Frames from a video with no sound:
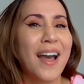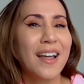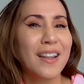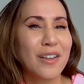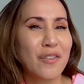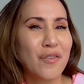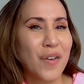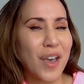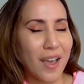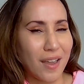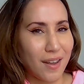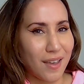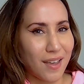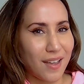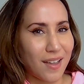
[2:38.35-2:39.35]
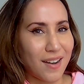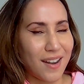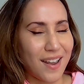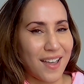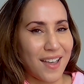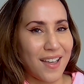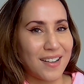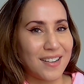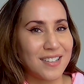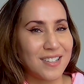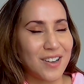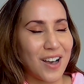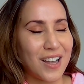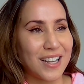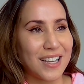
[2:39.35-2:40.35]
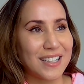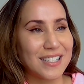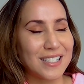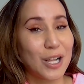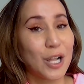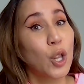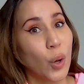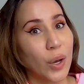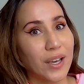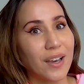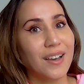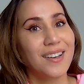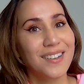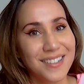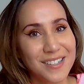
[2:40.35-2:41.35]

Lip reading: elevated and not as cloying.